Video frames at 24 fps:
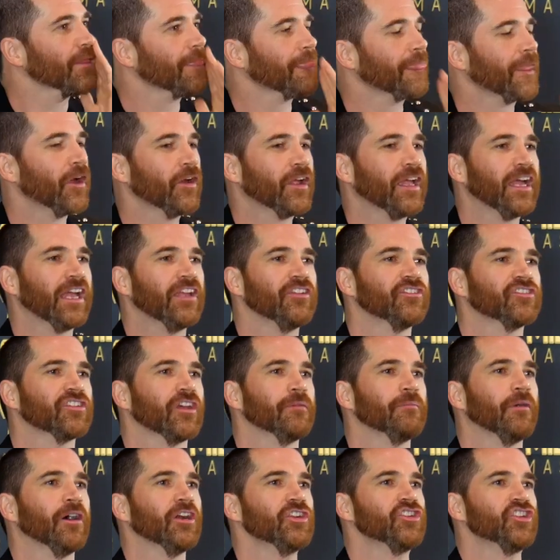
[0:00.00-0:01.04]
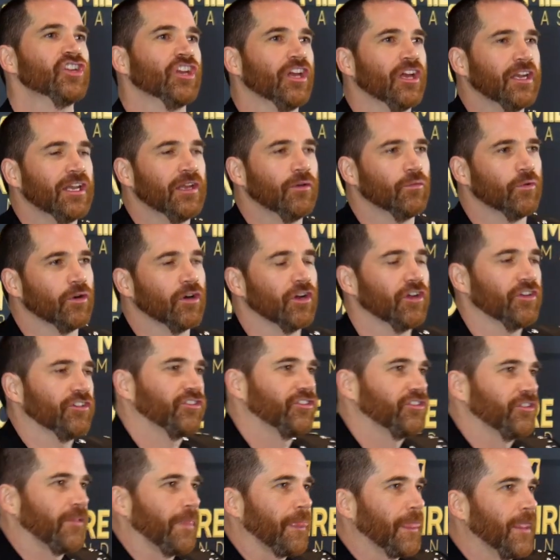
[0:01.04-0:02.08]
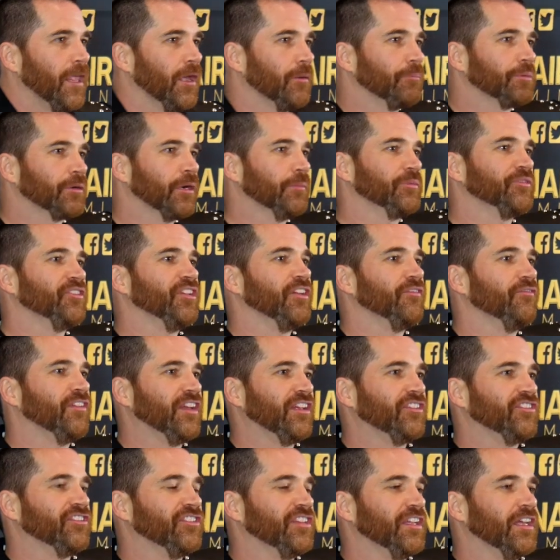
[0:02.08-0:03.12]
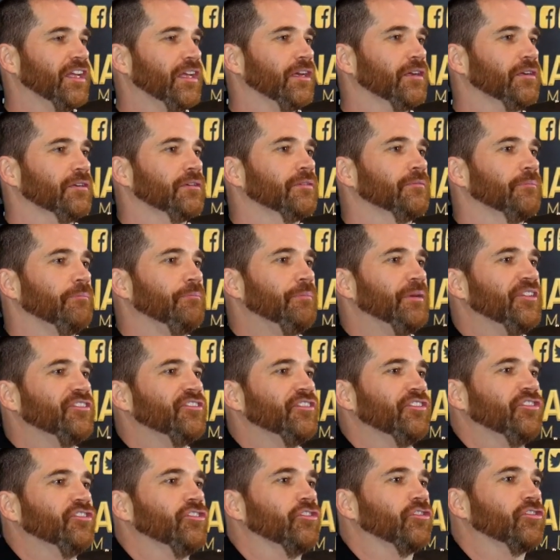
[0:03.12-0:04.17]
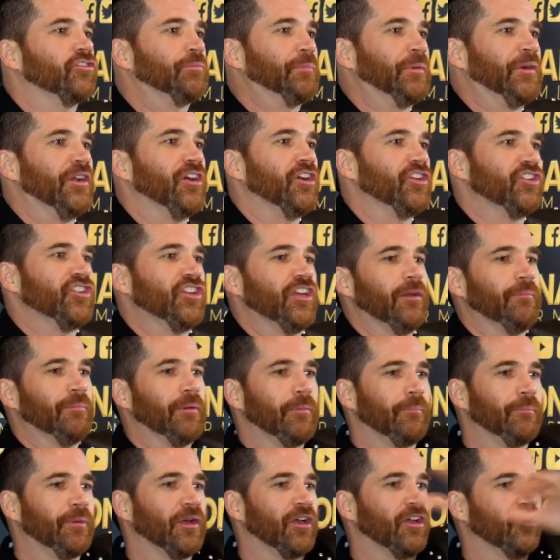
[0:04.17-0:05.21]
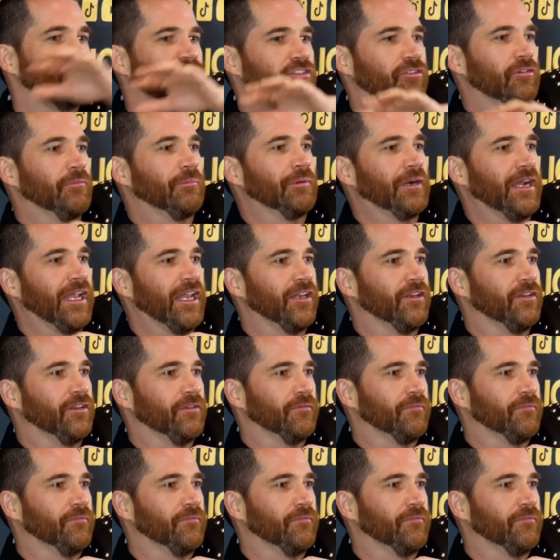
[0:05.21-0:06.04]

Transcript: Okay, so my journey was property investing, business and entrepreneurship, personal brand.